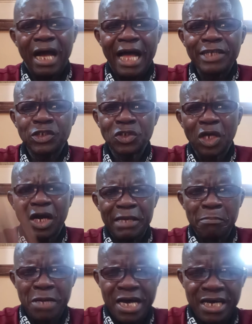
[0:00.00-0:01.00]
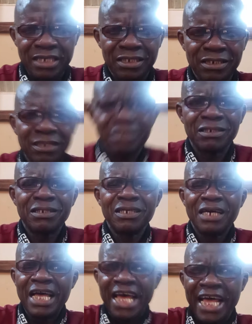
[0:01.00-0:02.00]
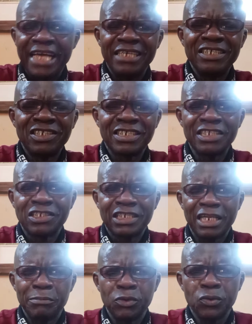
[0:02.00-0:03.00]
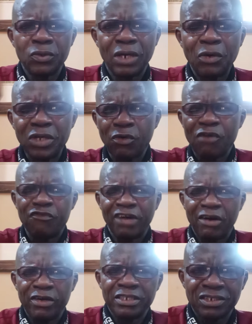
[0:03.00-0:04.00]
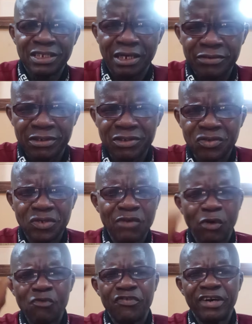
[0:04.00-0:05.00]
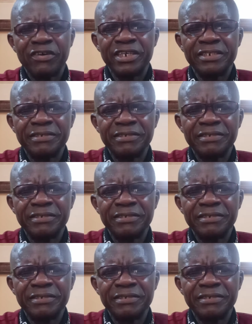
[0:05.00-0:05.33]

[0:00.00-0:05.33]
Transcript: I saw a man. A is a syllable, only one vowel sound, only one vowel.